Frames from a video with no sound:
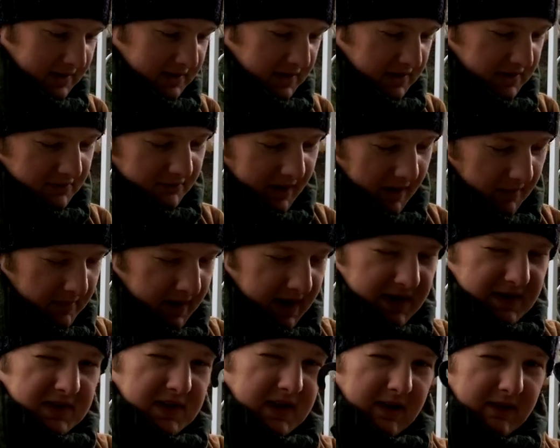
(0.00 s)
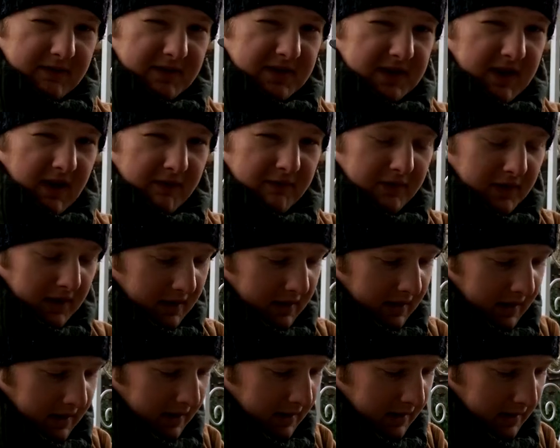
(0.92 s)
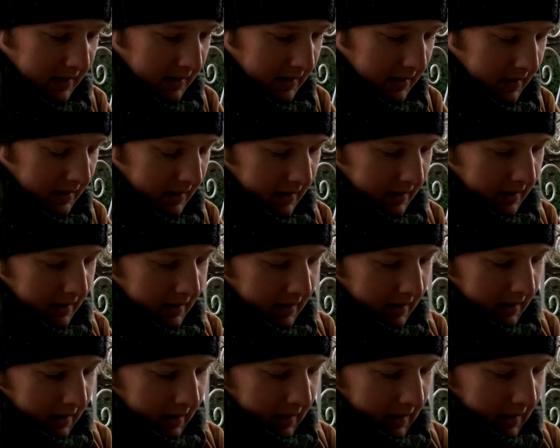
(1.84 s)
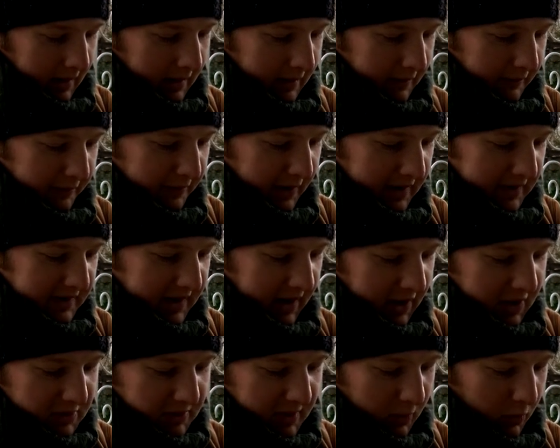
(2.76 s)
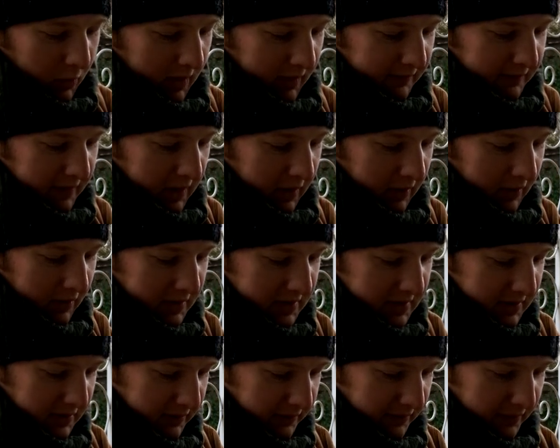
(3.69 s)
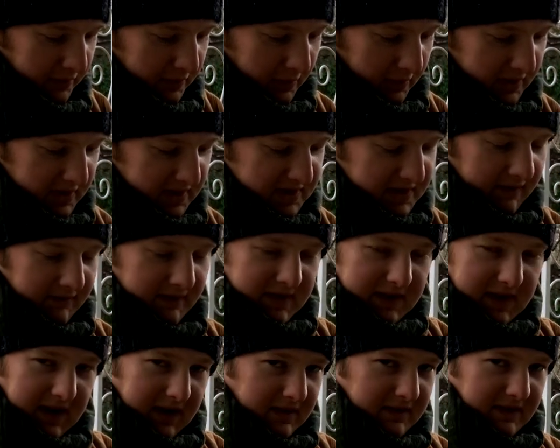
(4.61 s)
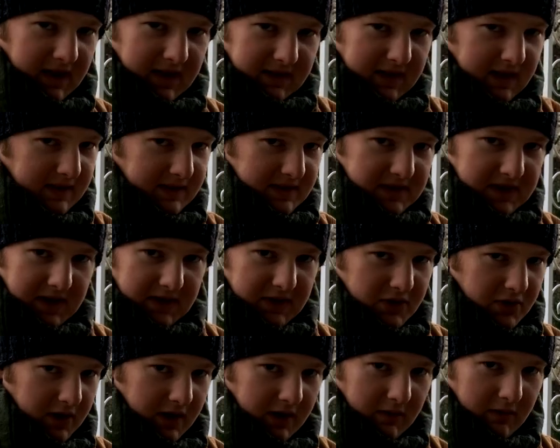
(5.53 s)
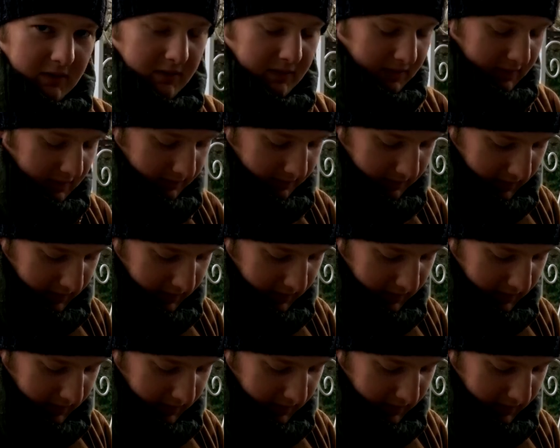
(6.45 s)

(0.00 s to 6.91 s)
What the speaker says: This is reminiscent of stuff that frontiersmen would have used through the 17th, 18th century when